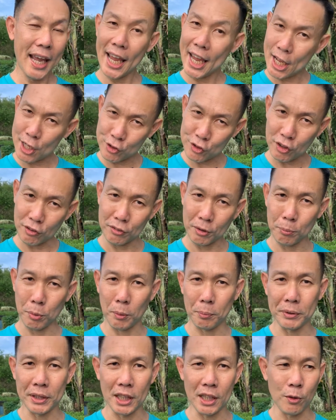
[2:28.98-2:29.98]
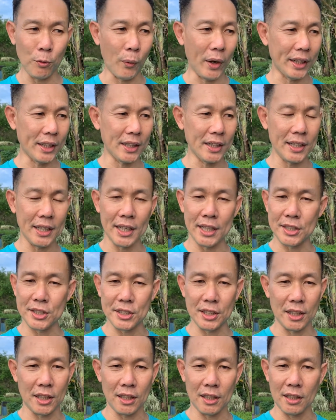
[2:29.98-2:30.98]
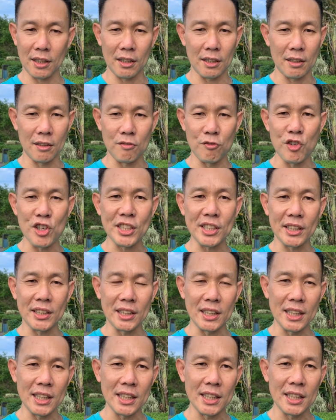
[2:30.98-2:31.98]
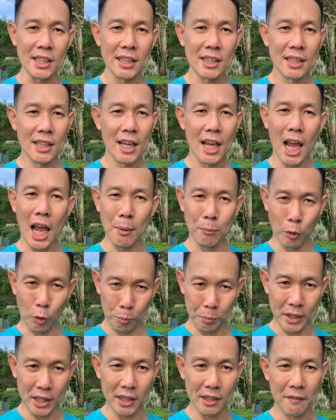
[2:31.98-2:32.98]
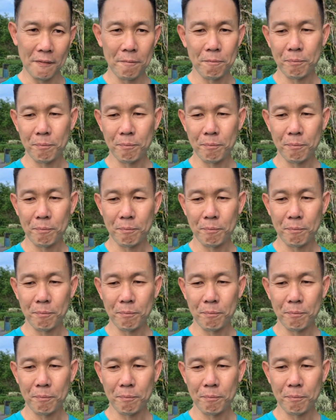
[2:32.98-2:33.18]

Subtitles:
Each of the property, whether it's recently MOP